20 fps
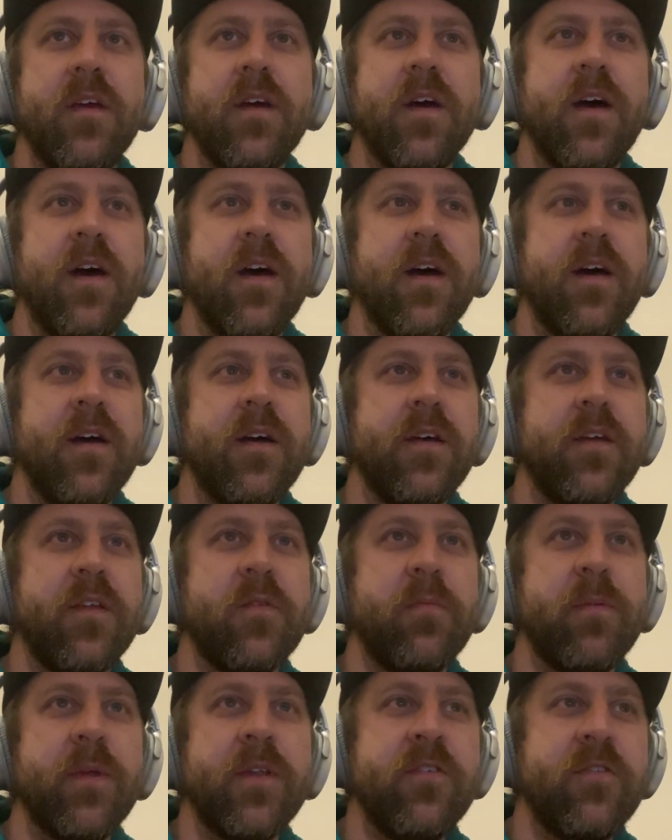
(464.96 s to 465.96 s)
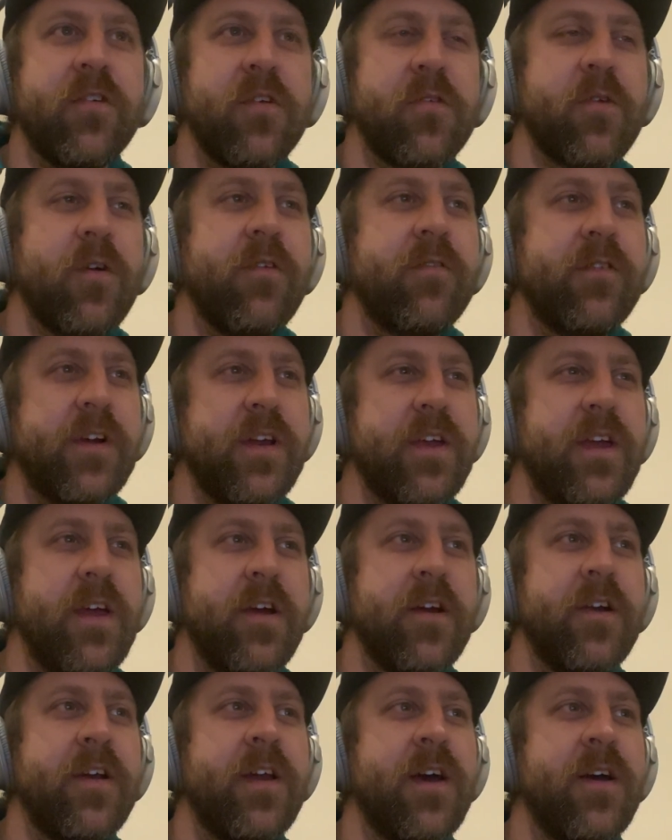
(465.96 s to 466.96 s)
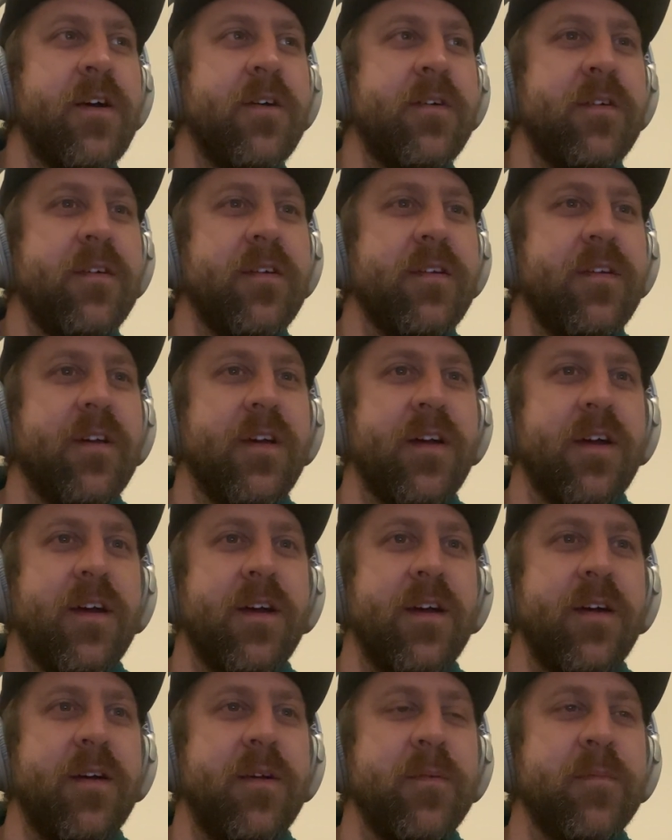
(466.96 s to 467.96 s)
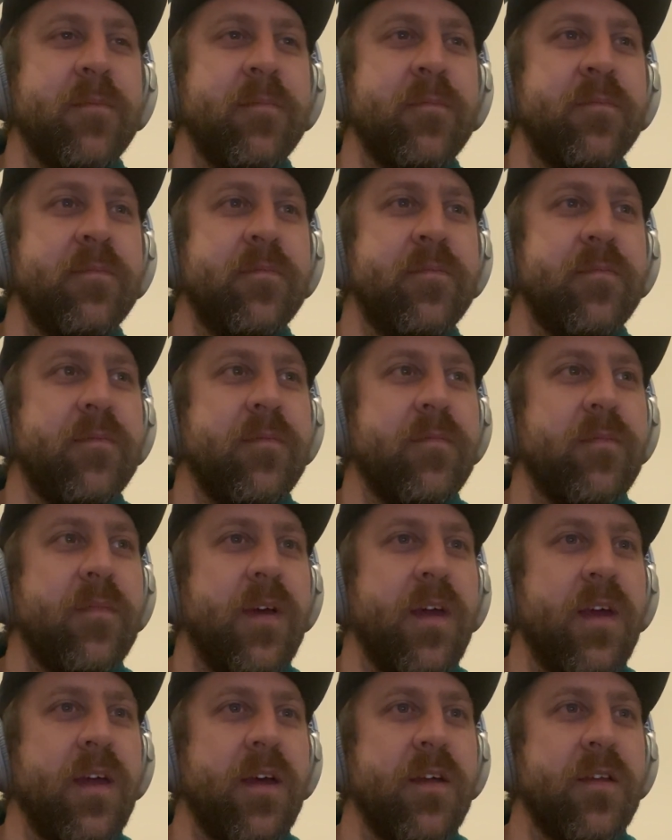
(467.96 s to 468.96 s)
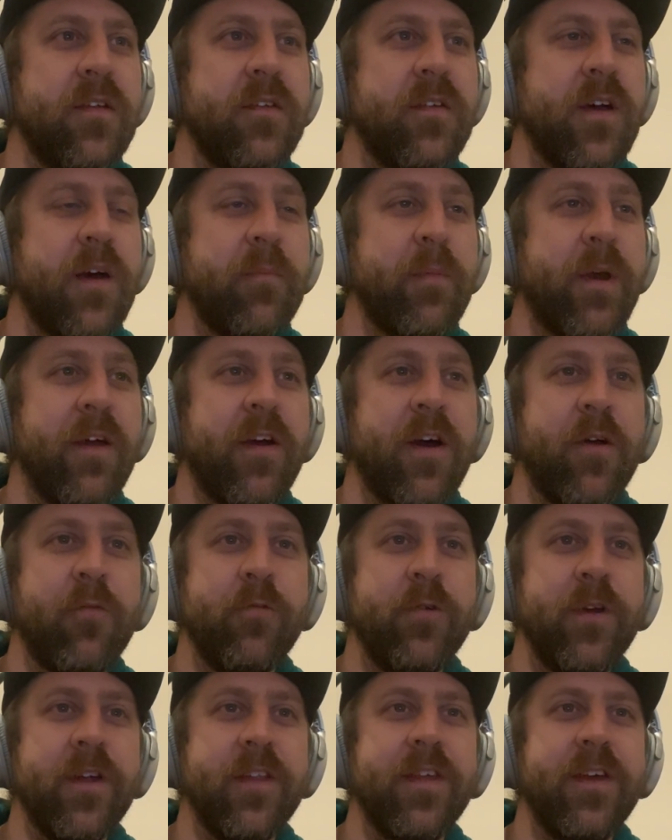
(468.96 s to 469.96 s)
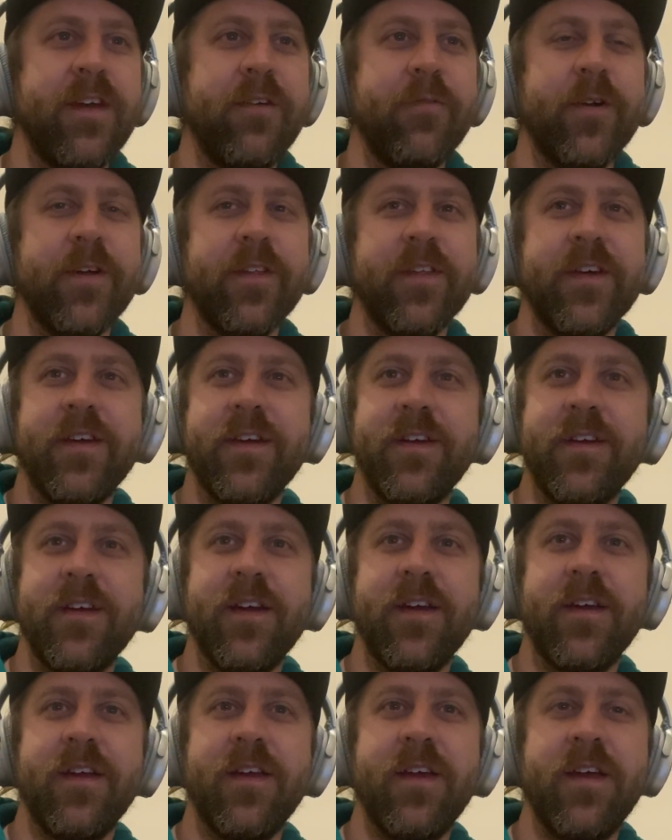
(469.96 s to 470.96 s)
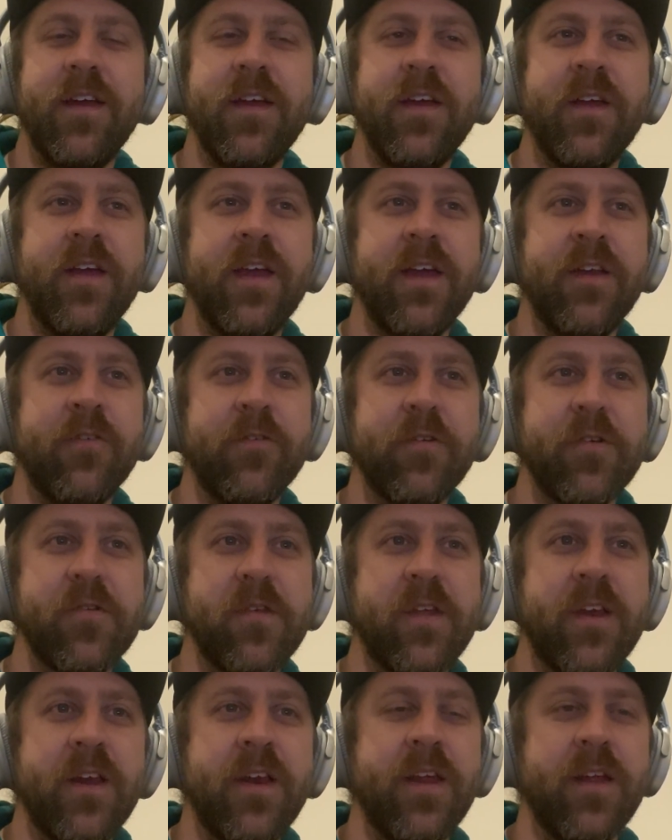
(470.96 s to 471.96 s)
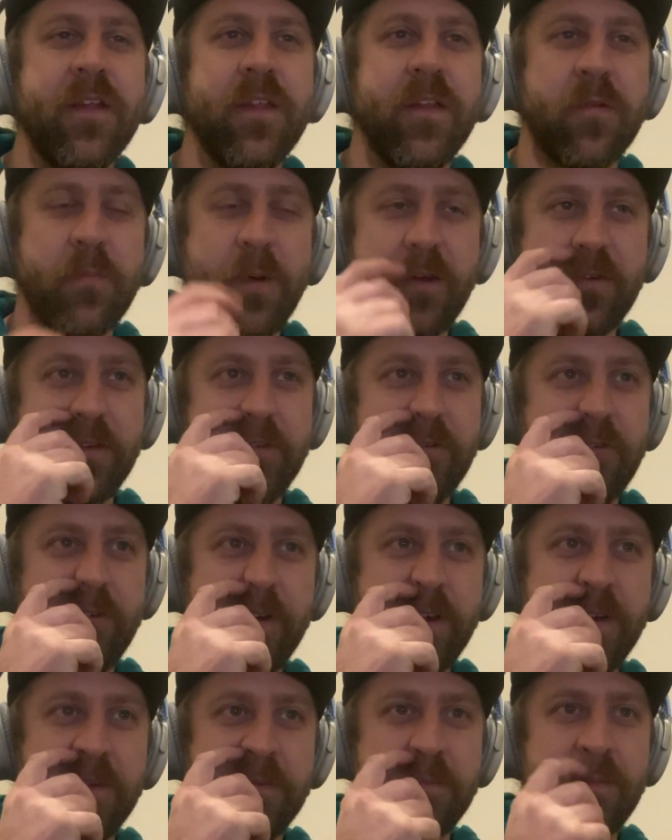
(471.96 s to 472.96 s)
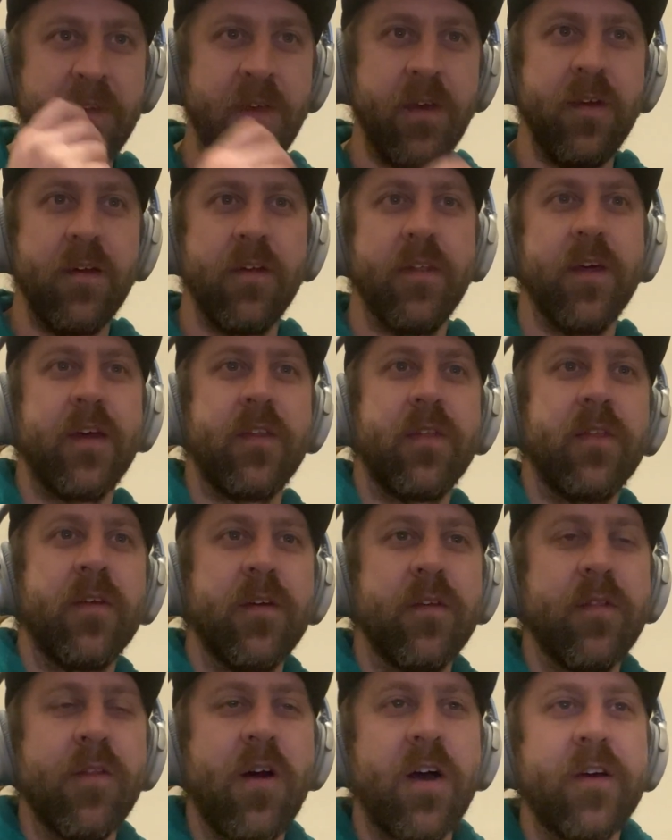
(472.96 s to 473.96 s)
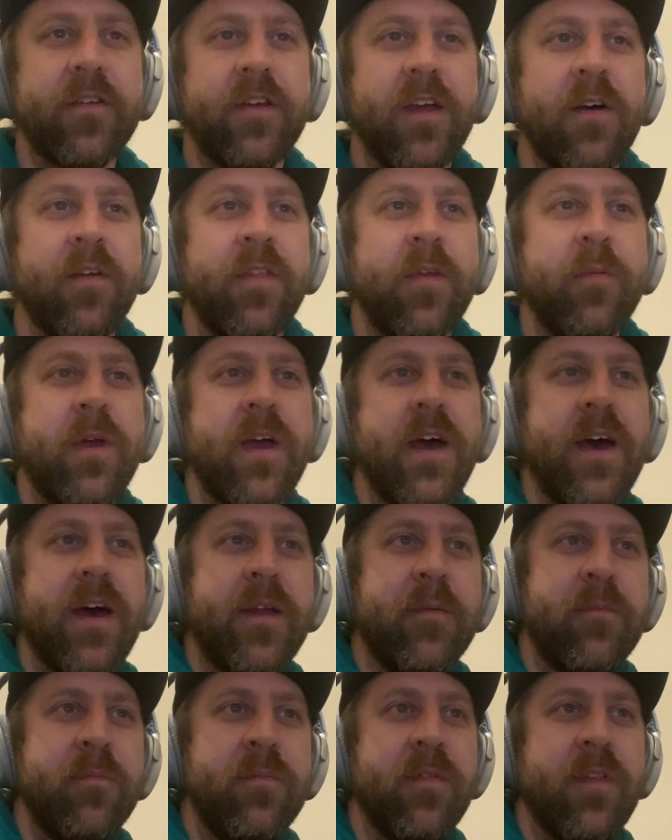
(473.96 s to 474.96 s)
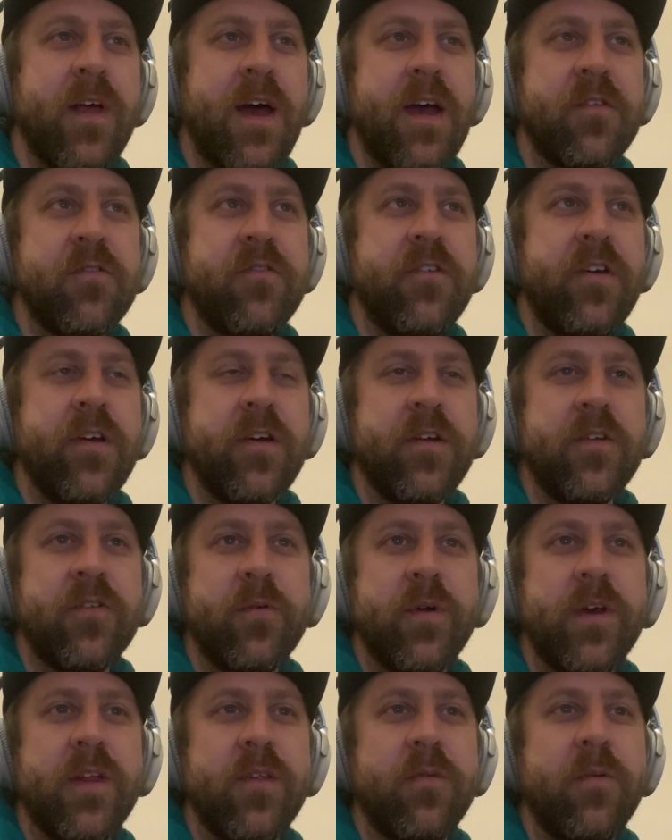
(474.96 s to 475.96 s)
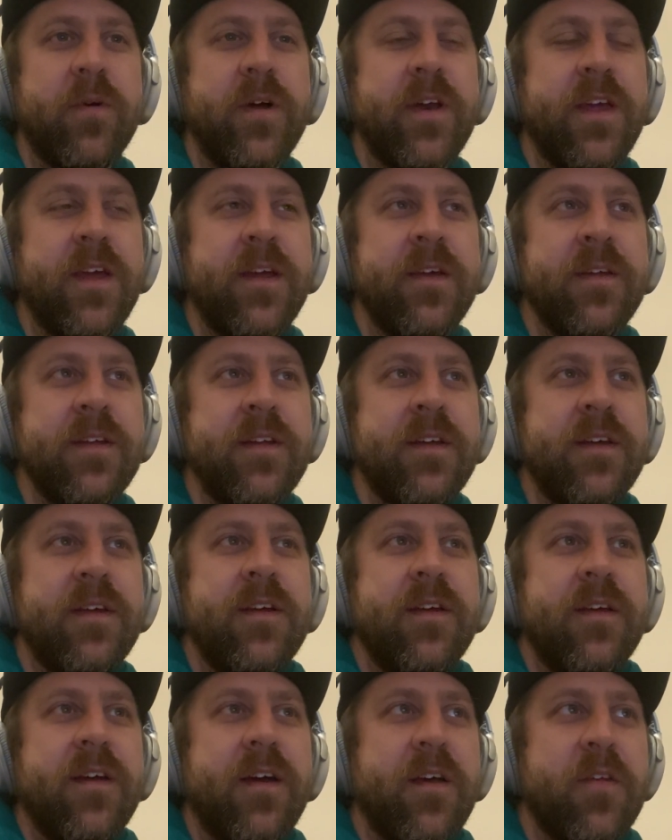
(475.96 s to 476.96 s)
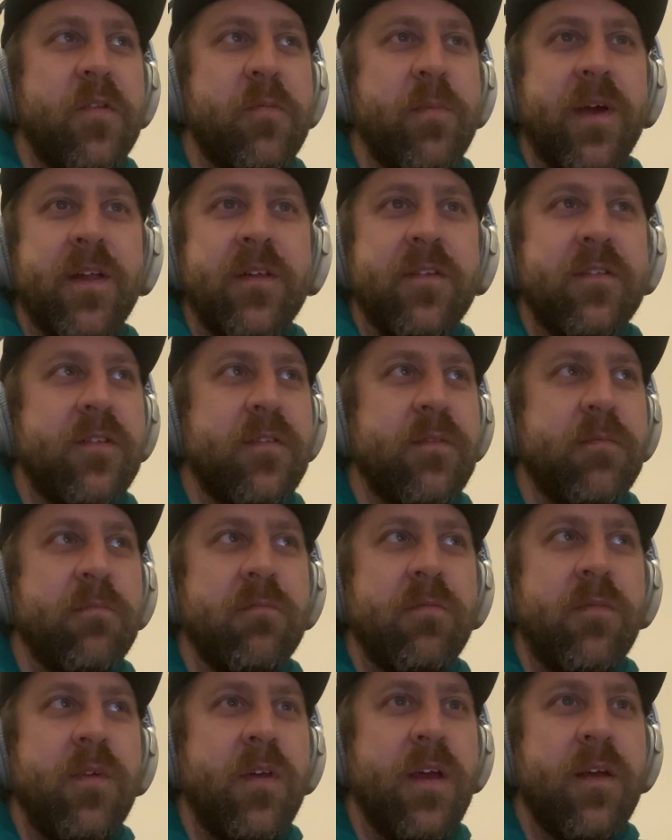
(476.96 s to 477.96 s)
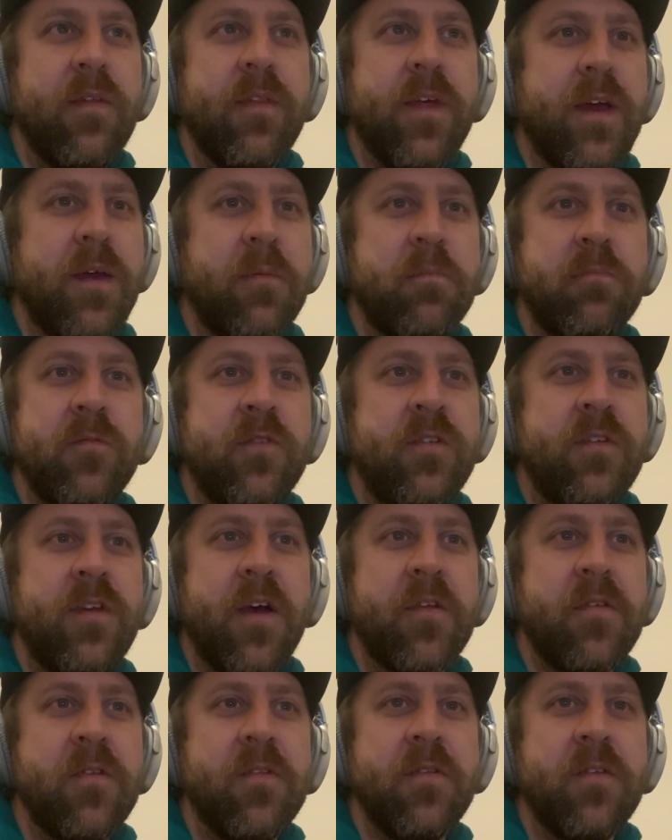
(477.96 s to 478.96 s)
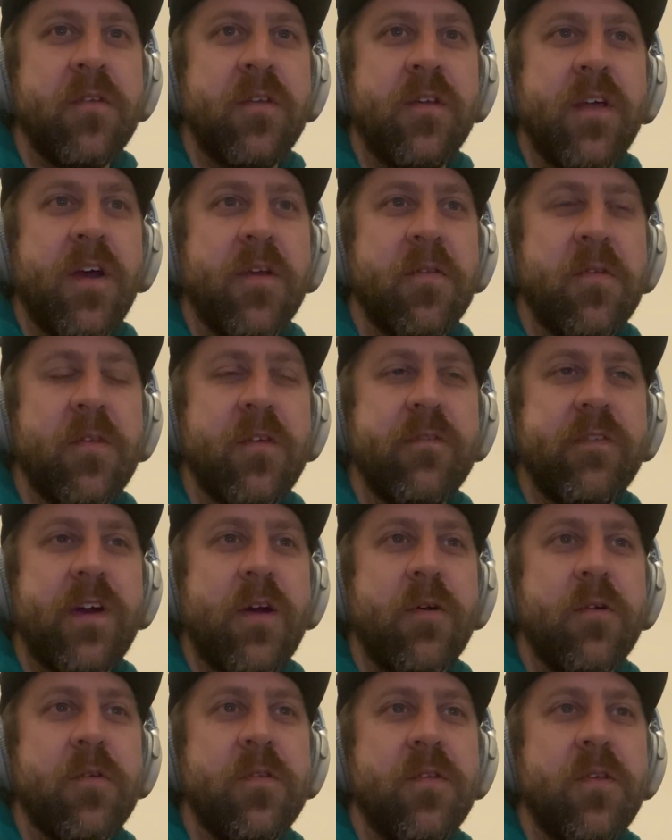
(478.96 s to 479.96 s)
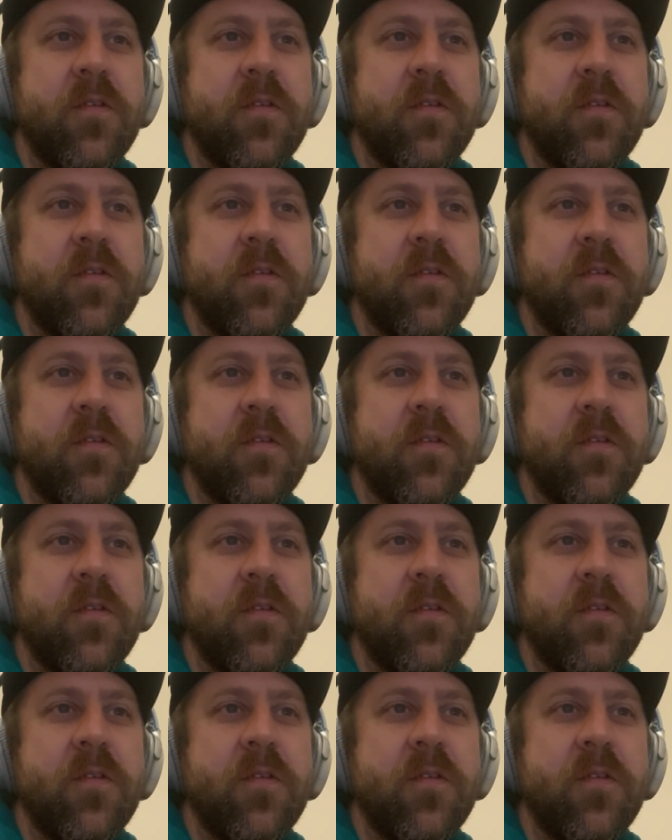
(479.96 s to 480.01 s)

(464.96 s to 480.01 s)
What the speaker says: It's been just over a year now. But I got really interested in it, especially during like the lockdown that we had last year in 2020. I spent like dozens and dozens of hours in